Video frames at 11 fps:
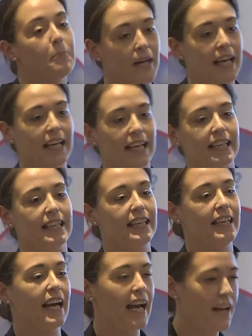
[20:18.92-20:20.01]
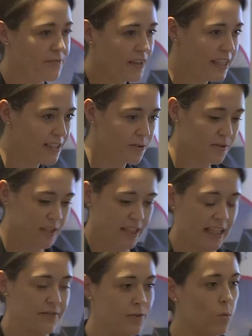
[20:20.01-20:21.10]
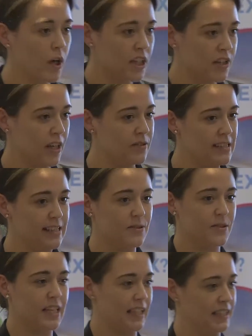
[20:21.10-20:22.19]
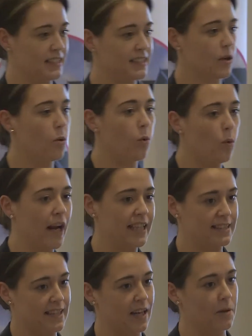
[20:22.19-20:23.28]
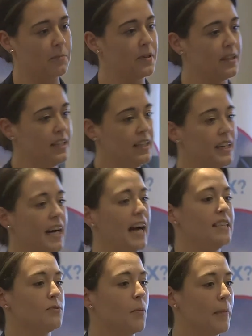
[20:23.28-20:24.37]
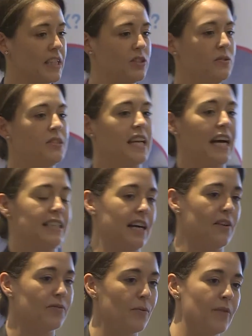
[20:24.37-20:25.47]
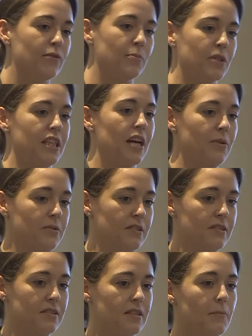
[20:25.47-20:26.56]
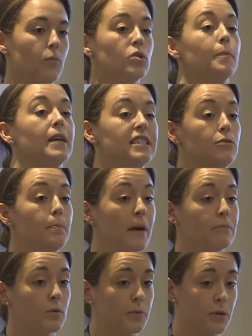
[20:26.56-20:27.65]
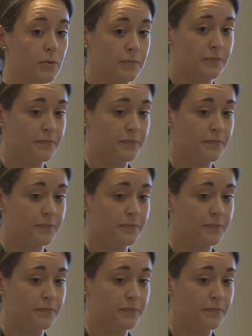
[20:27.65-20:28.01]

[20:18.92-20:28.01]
be every little thing, every one of those little things all adds up, and it's what makes you stand out from everybody else, what makes you memorable.